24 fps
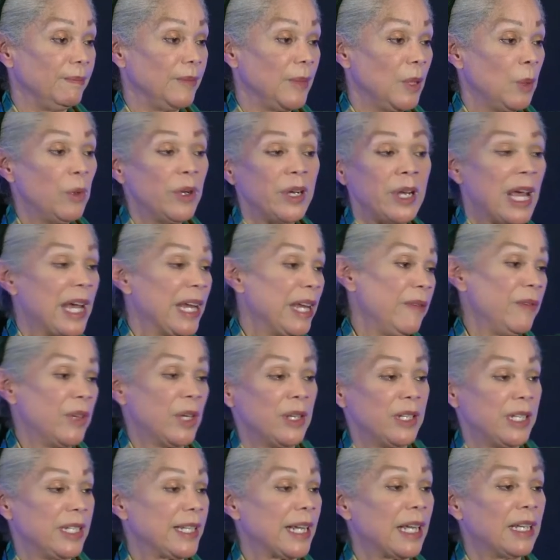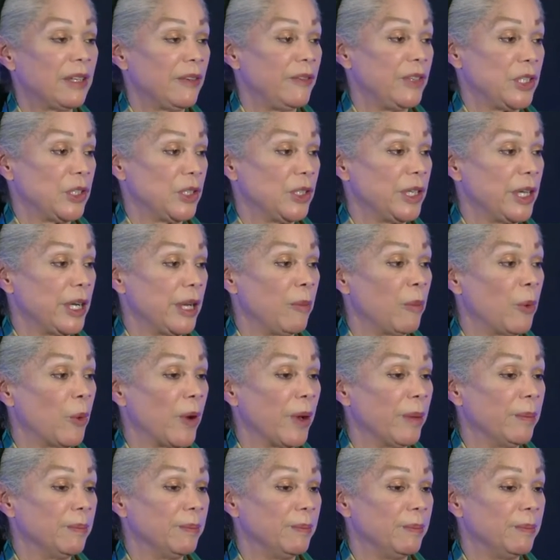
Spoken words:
We're not even on television anymore."